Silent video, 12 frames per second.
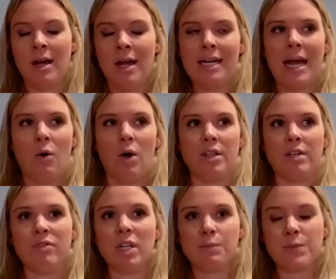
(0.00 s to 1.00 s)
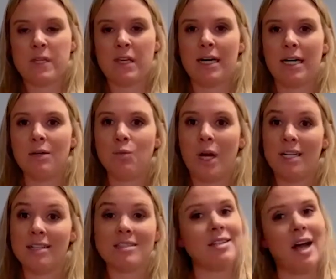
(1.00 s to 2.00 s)
Now, on the flip side, when
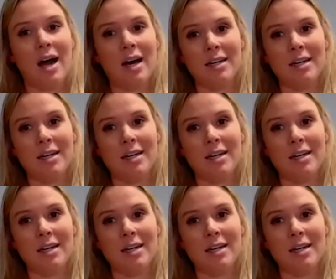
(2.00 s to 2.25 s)
it's not